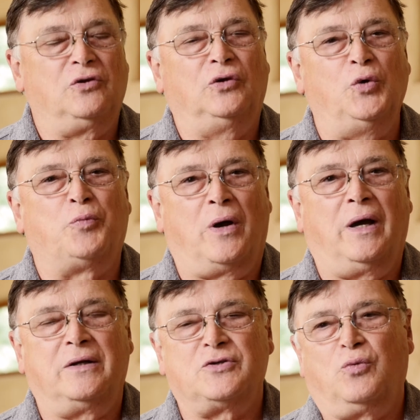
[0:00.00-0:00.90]

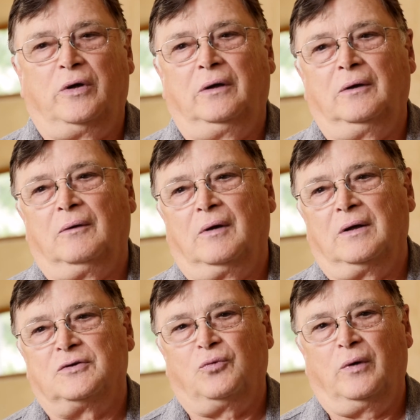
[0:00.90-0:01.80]
Lupron is
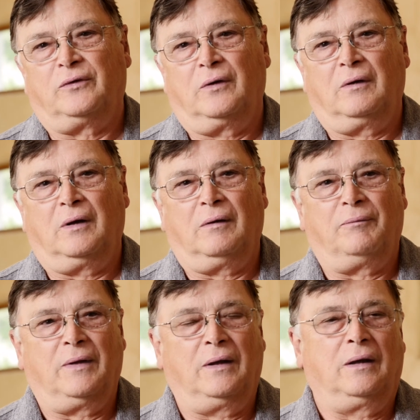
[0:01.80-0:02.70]
what
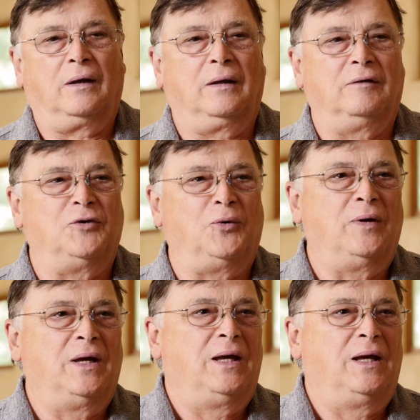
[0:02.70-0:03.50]
they give you.